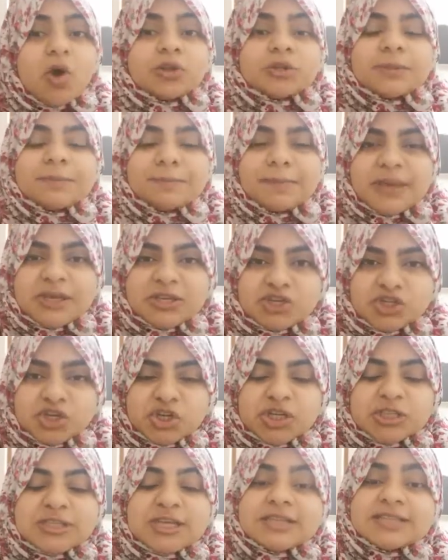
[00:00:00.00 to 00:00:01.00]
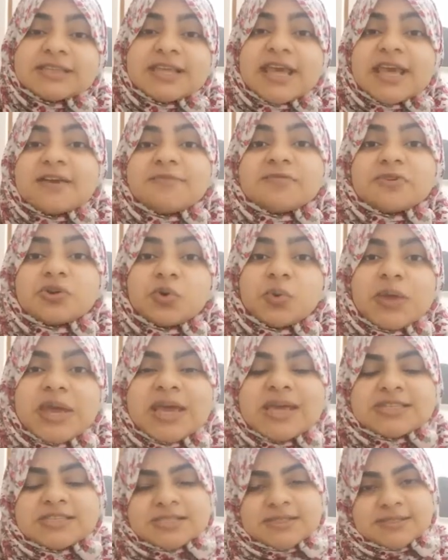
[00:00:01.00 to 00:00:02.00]
or the picture that they have
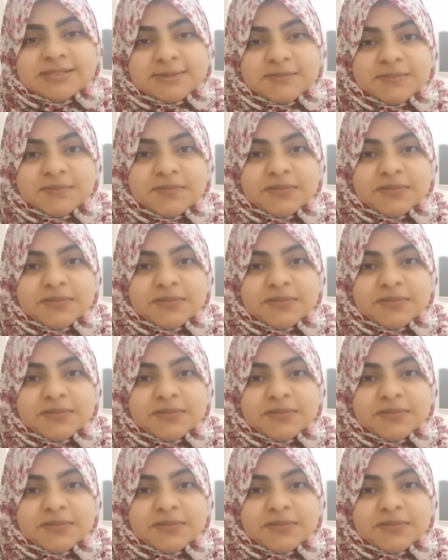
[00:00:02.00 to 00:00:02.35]
created.